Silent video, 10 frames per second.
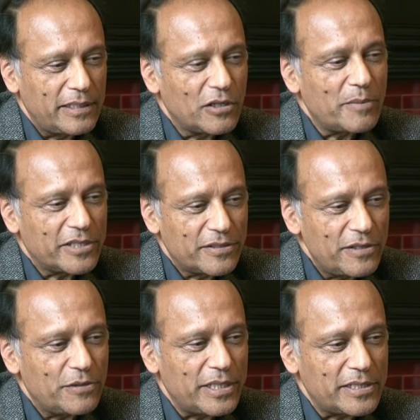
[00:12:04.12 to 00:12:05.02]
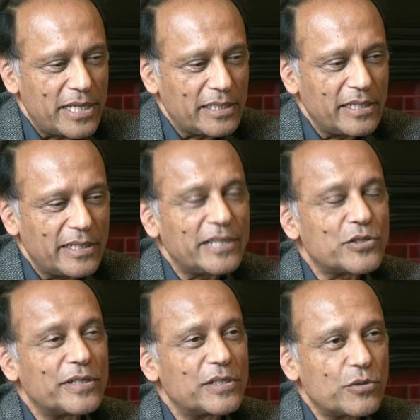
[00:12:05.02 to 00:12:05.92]
economic theory, taking
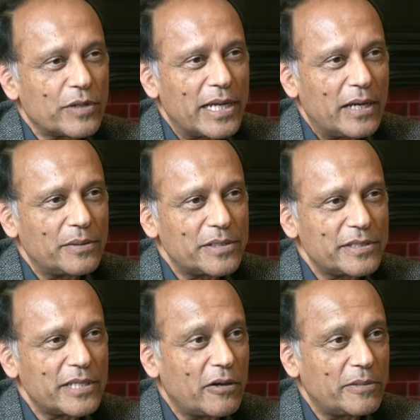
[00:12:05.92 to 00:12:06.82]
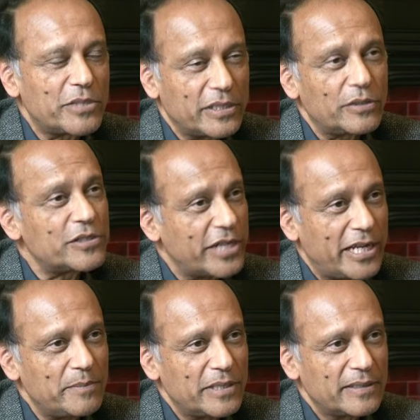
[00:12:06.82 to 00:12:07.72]
nature into account is now in pretty good
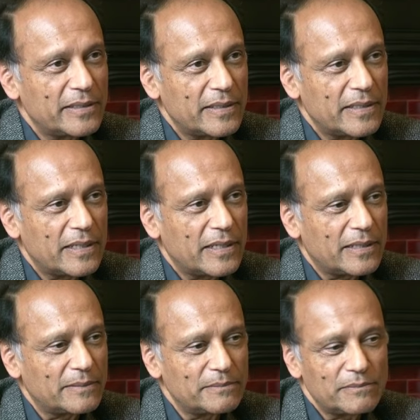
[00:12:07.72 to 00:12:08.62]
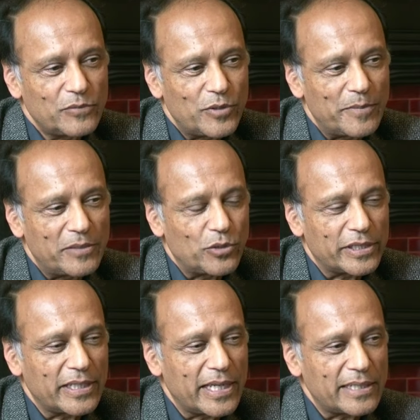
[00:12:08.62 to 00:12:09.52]
shape. We've been
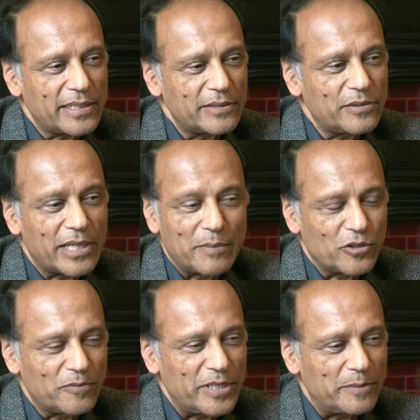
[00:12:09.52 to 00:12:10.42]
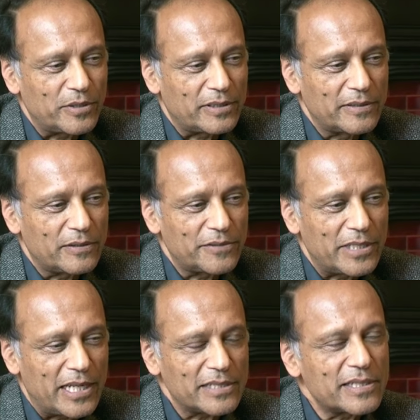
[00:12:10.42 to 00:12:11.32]
working at it, a number of people, over
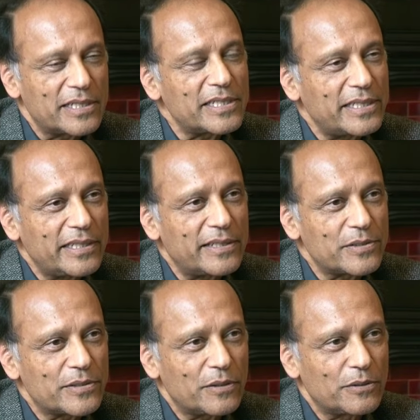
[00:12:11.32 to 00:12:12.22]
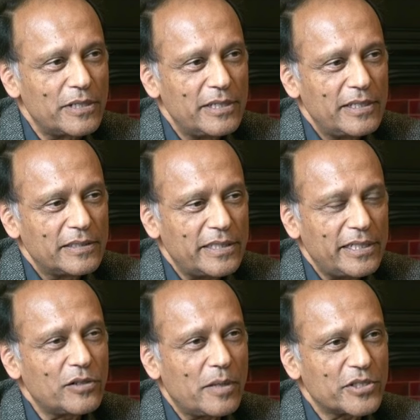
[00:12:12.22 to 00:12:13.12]
the last 30 years. So the
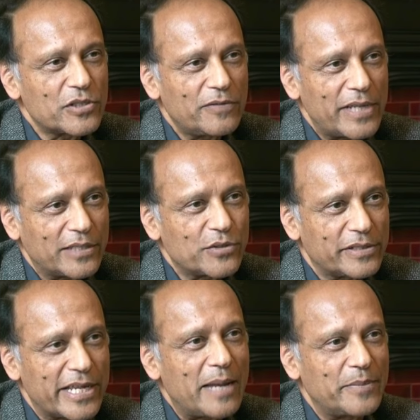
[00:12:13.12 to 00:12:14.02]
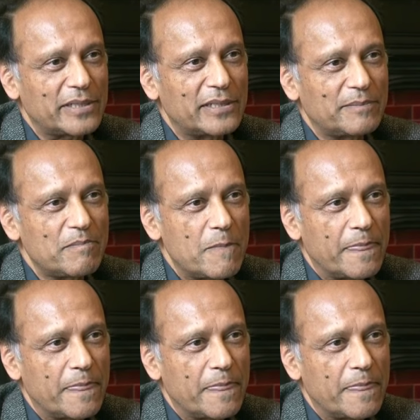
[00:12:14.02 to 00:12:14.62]
economics of natural capital